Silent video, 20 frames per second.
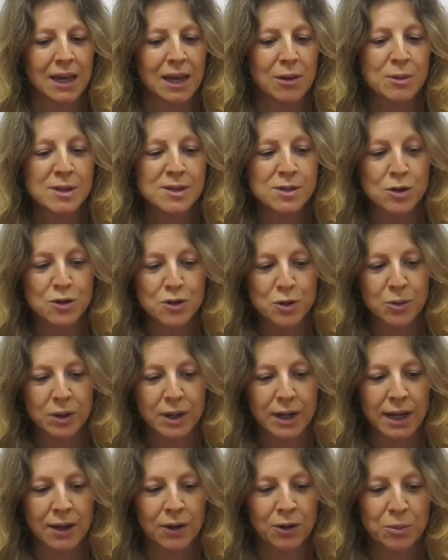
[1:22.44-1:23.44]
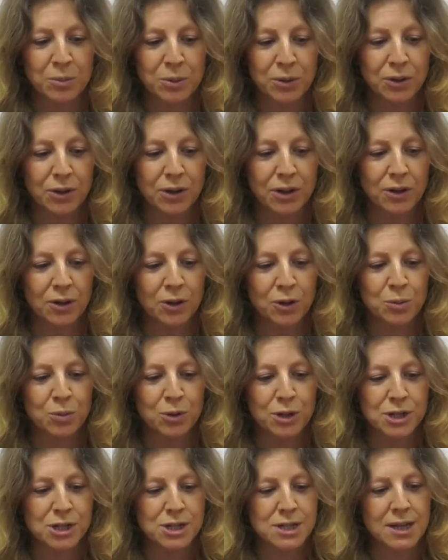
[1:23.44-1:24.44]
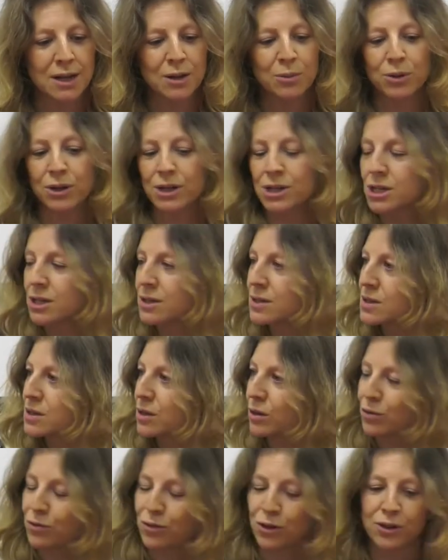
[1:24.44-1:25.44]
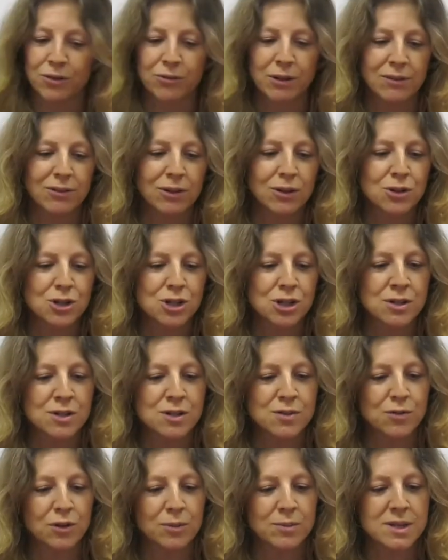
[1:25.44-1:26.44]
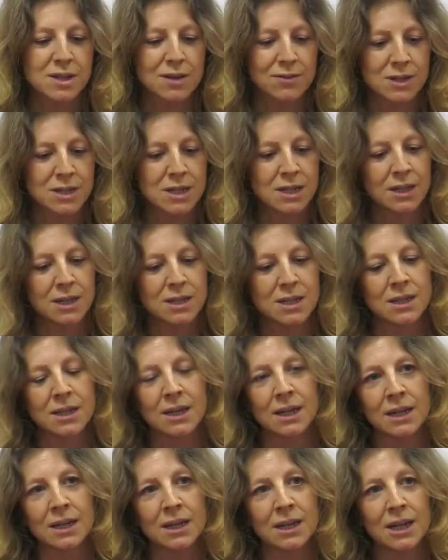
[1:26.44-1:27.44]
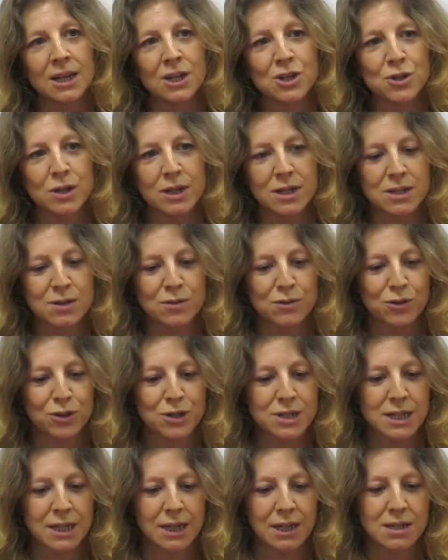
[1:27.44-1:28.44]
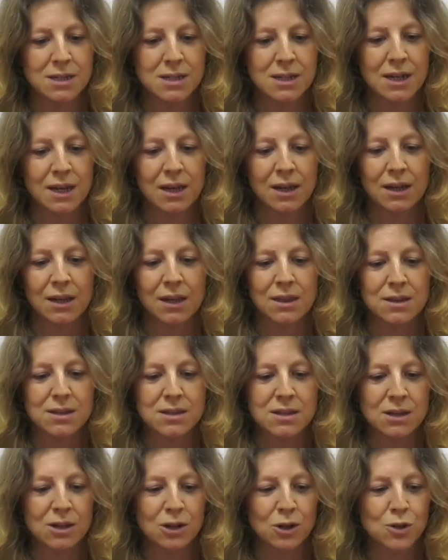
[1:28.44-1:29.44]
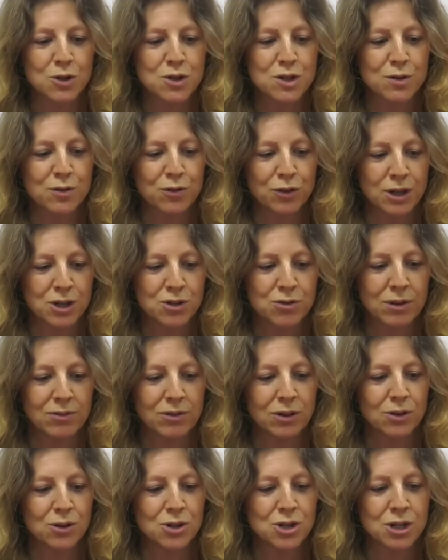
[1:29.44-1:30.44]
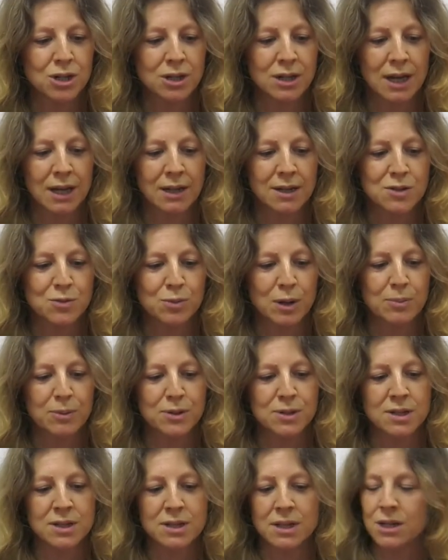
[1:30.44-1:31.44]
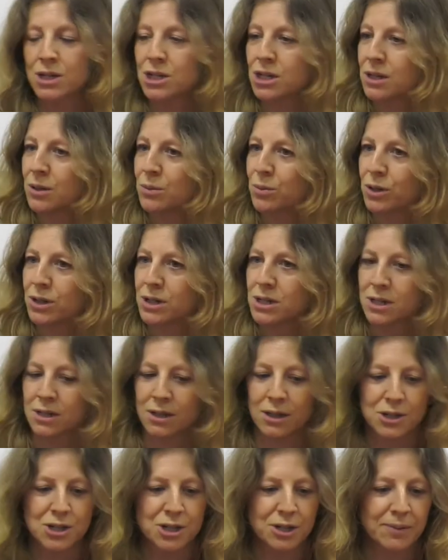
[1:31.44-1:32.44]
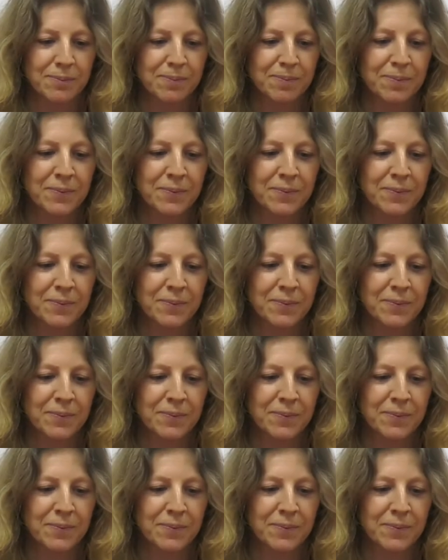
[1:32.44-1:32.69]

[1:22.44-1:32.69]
Rémy is also working on a book on British celebrations of foreign revolutions from 1789 to 1848. This includes the French Revolution and its representation in British culture.